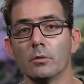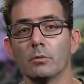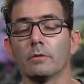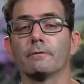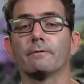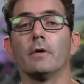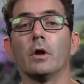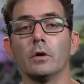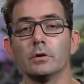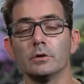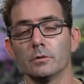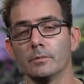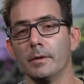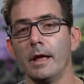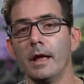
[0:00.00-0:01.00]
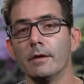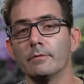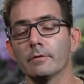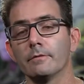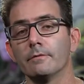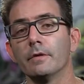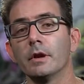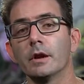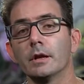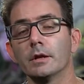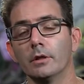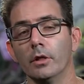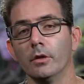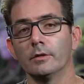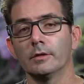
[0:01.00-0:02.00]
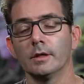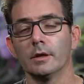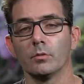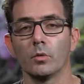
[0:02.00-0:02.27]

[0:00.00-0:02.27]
We're following your behavior very closely,